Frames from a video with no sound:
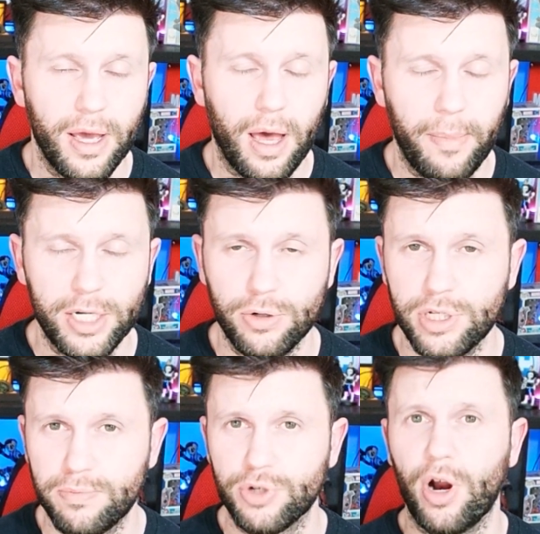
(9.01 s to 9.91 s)
Make sure
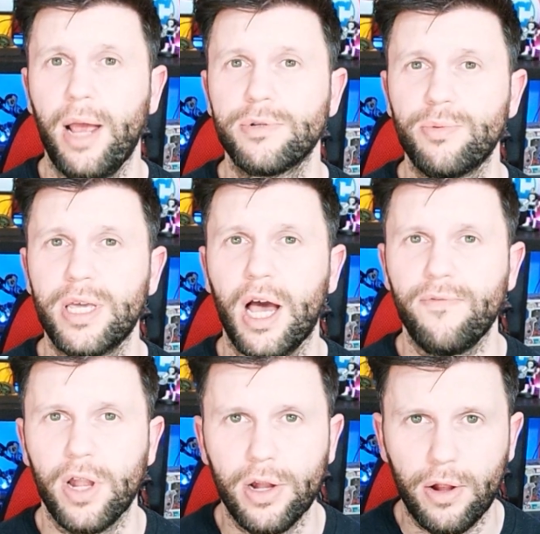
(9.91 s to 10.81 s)
to subscribe as we
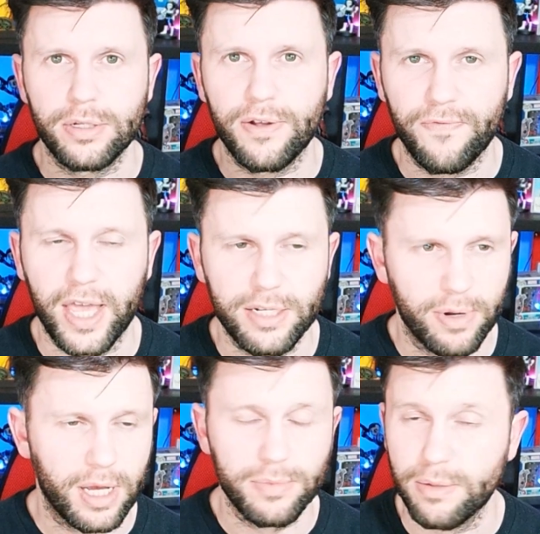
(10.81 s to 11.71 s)
cover lots of things
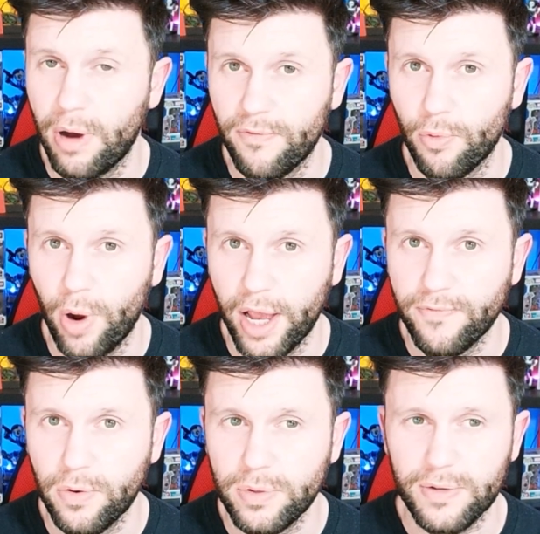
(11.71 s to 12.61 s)
when it comes to Marvel
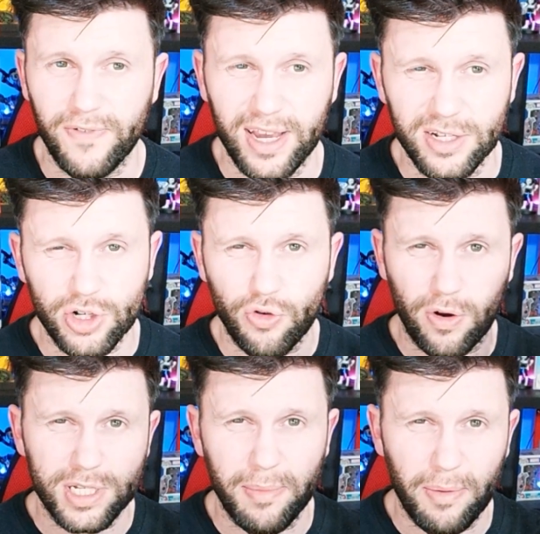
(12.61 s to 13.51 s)
Rivals. Fingers
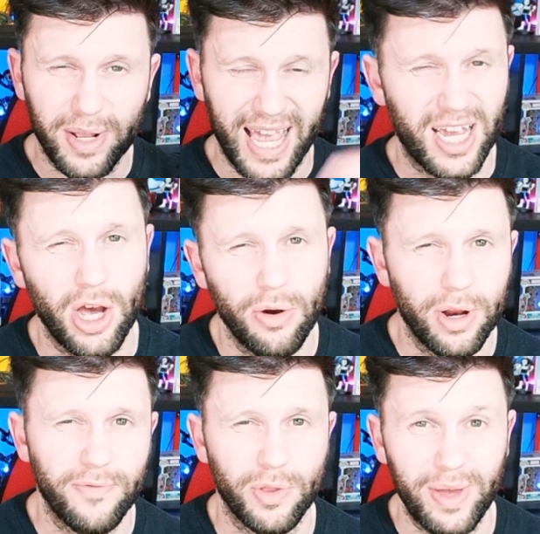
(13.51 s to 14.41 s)
crossed I'm able to get a
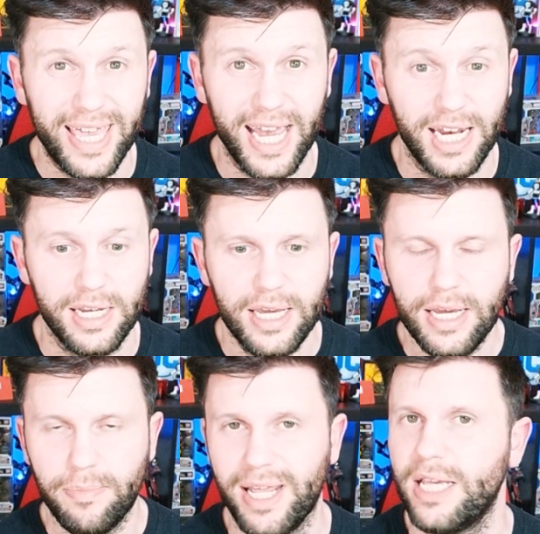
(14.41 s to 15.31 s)
code over the weekend,
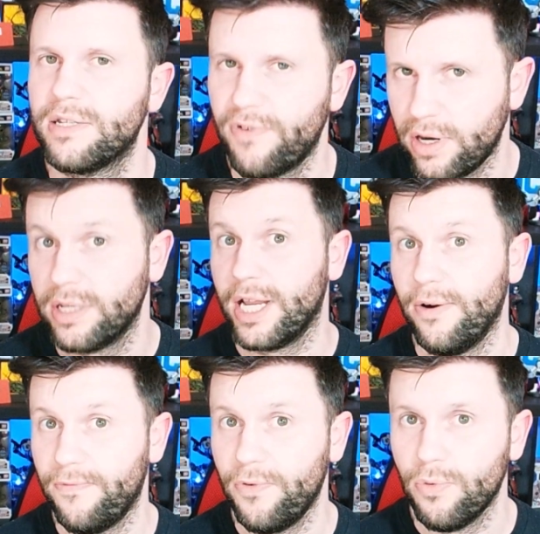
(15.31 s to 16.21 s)
but it is very
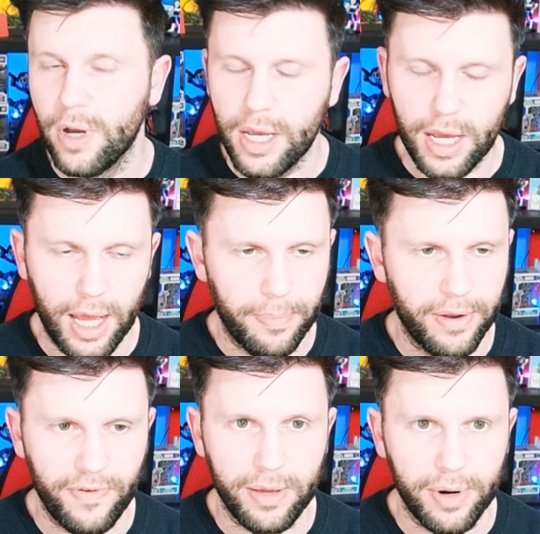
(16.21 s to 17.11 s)
doubtful.
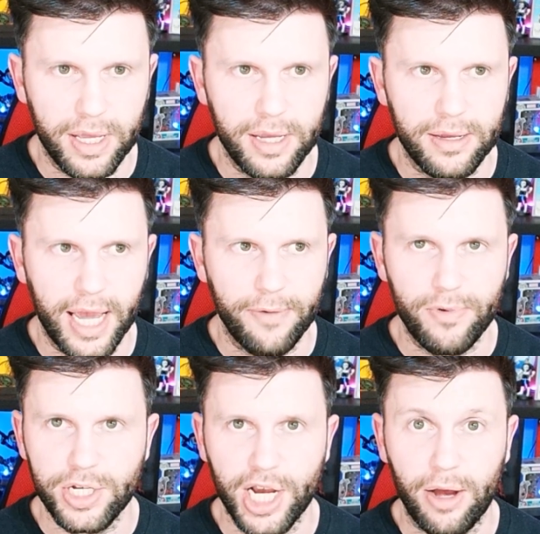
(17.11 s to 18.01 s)
But if anybody
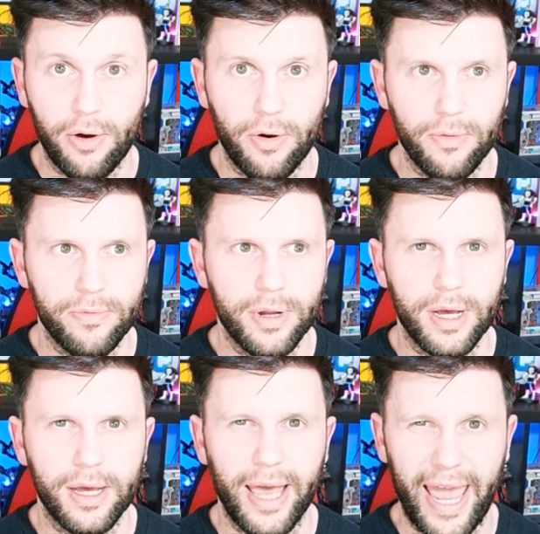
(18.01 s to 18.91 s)
can reach out on
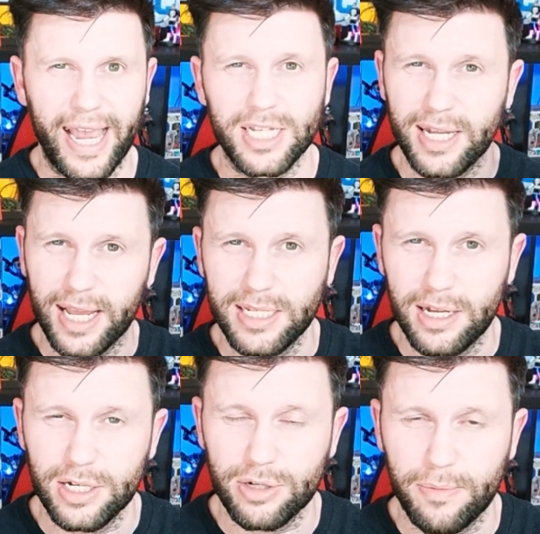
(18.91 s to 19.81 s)
X, link is
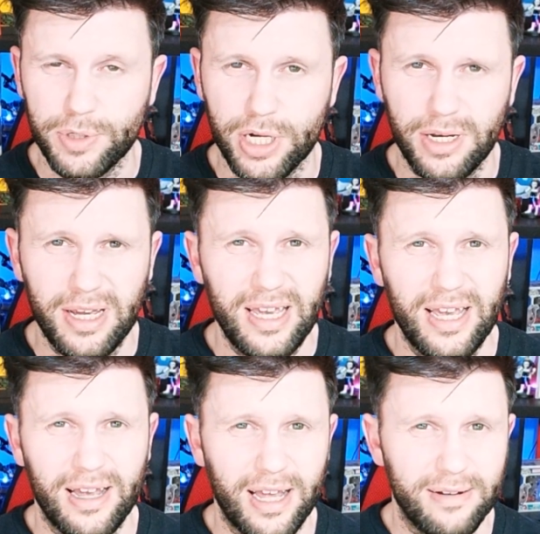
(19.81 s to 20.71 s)
in the description,
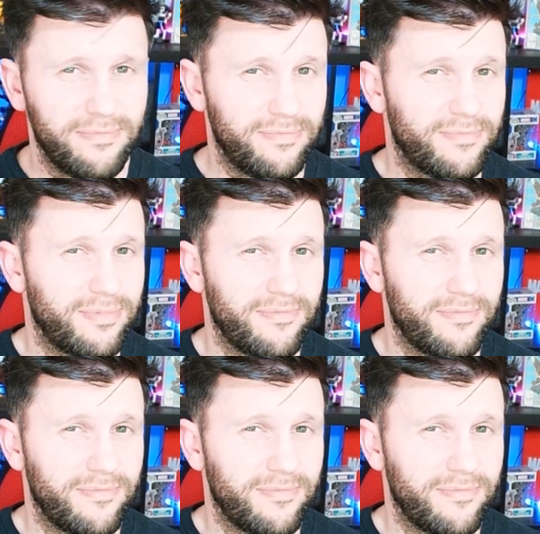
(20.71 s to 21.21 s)
and